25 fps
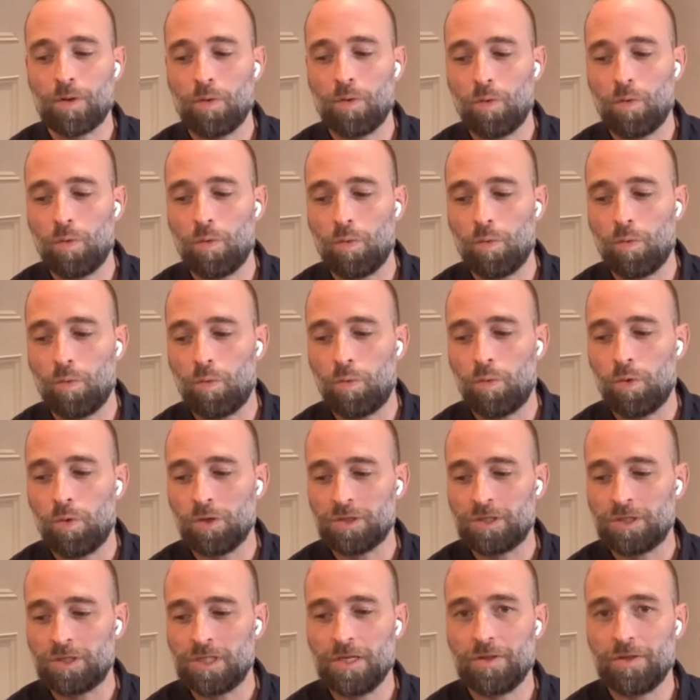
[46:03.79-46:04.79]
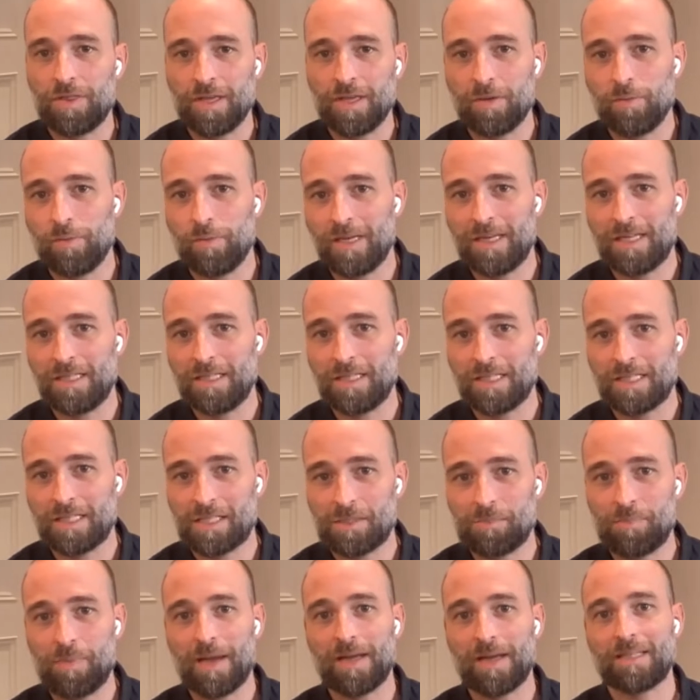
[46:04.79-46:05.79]
What do you think we can
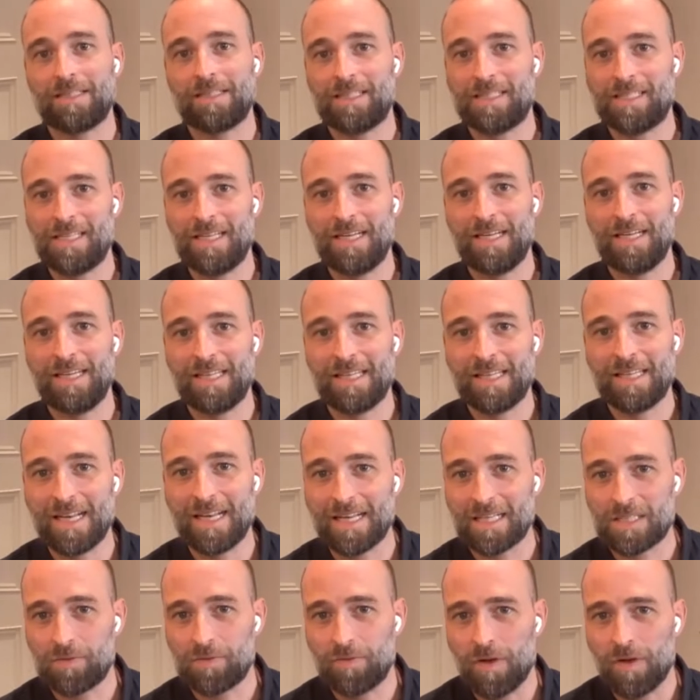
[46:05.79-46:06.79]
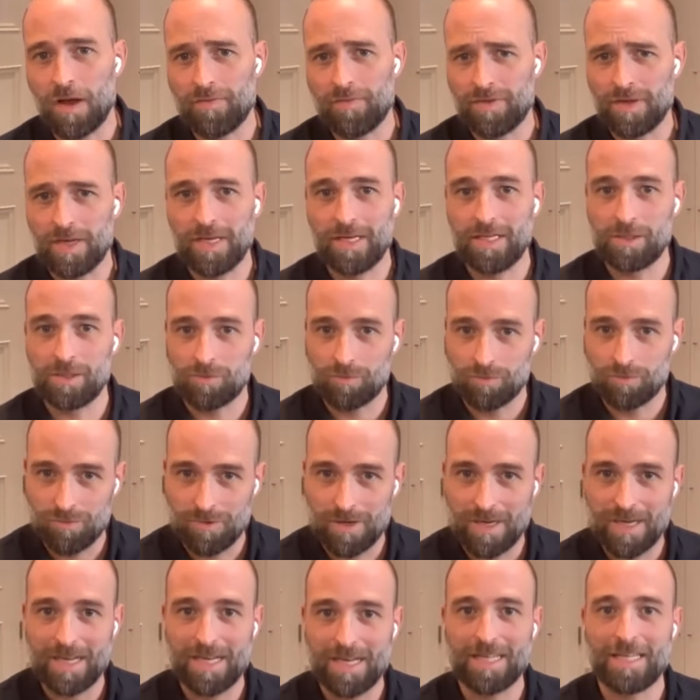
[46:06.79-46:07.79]
expect to see in the next 5 years
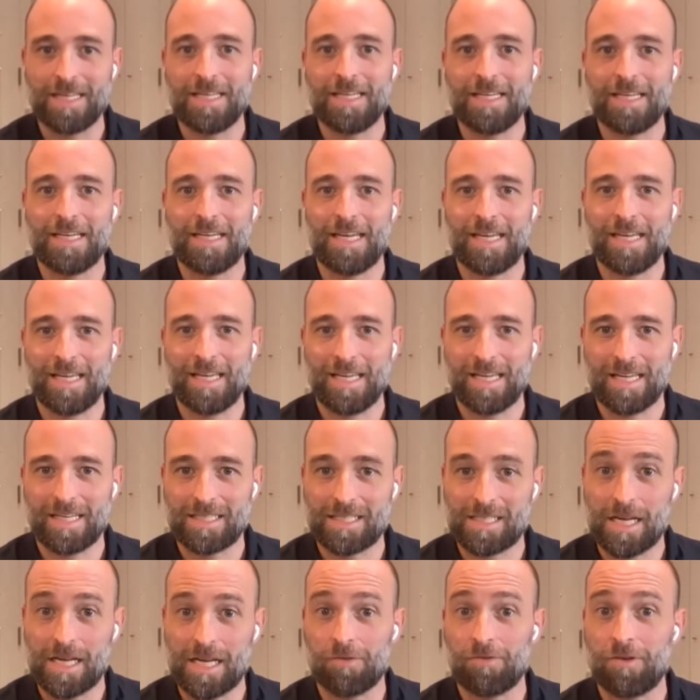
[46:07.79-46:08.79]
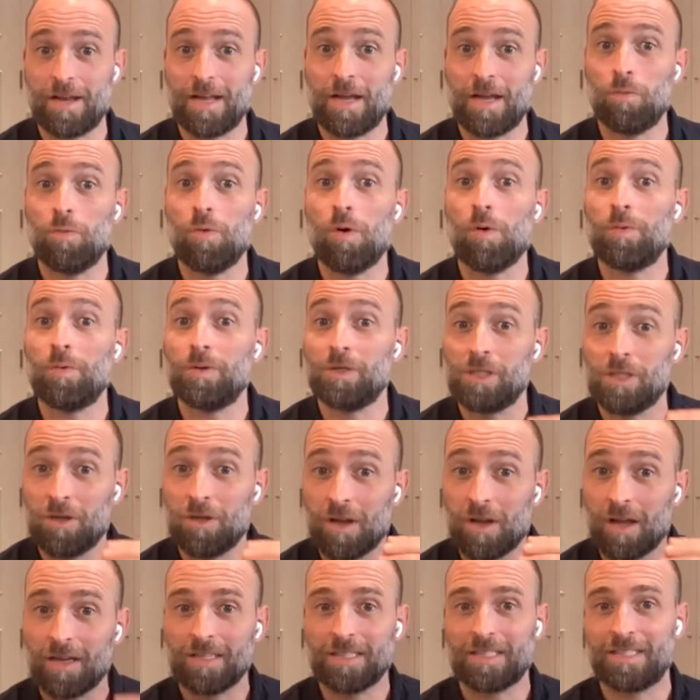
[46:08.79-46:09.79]
really accelerate, and what would you
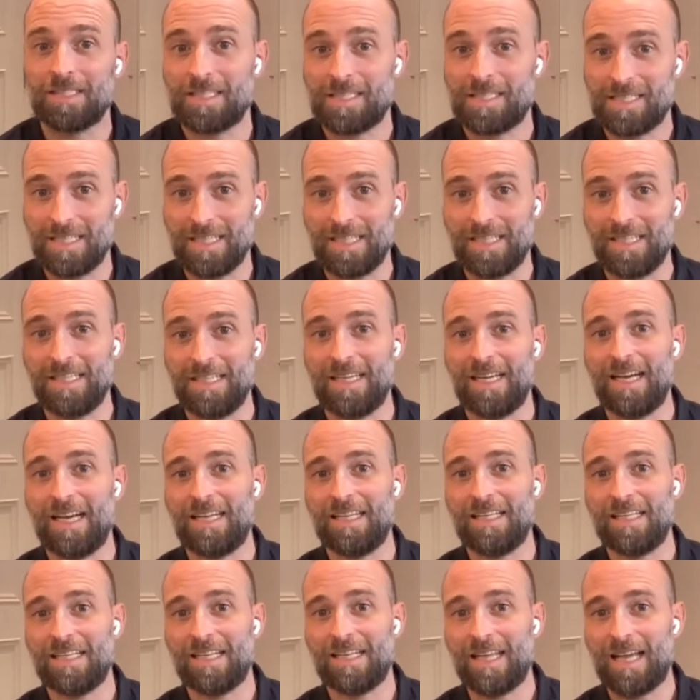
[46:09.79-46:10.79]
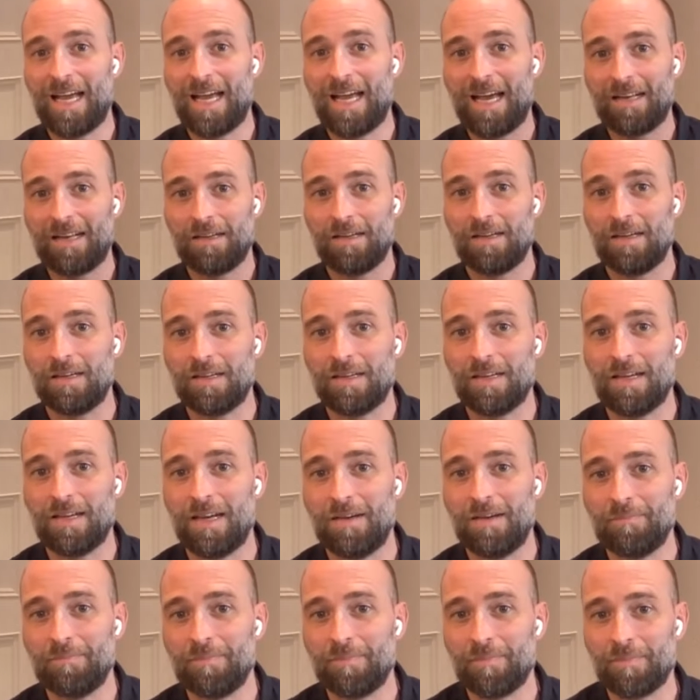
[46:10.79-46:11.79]
like to see? And Anna,
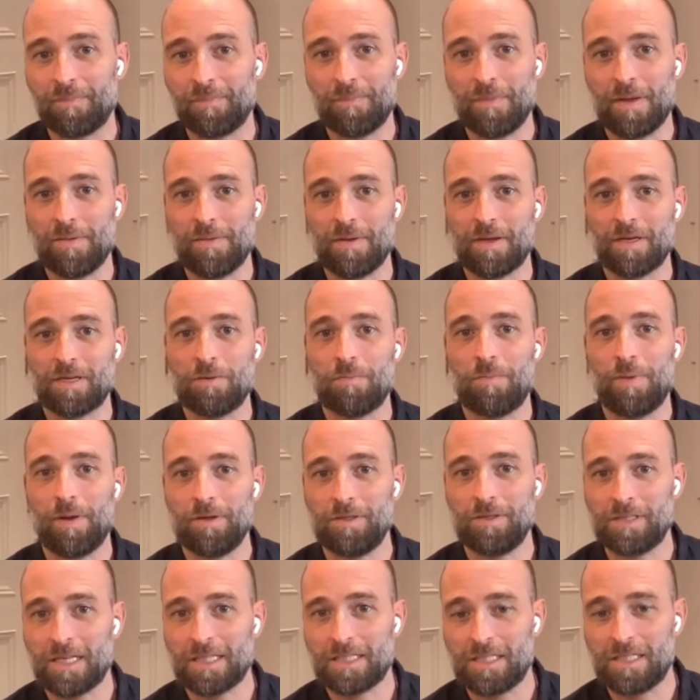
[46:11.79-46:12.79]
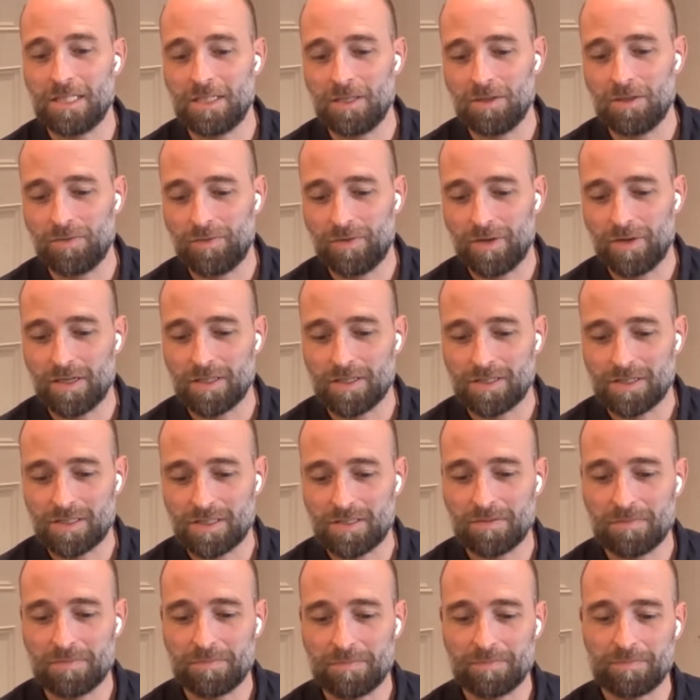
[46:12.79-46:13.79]
maybe I could pose that to you
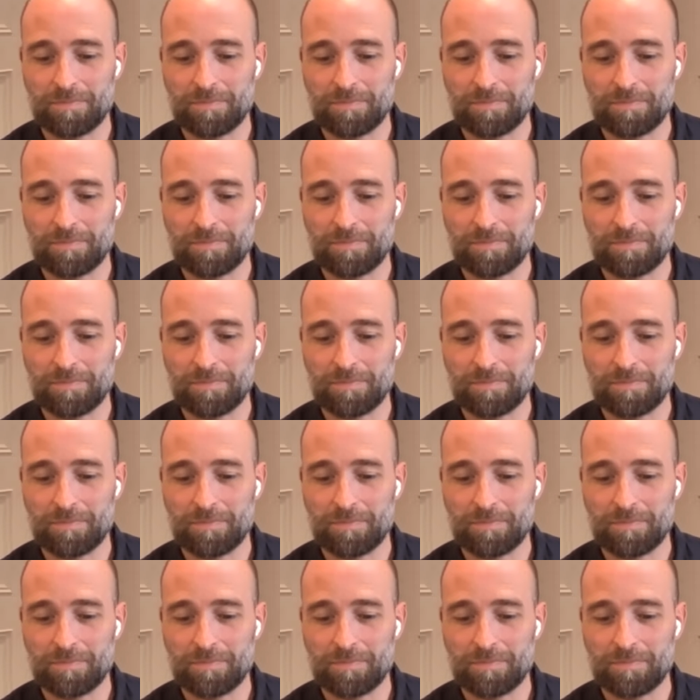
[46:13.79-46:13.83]
first.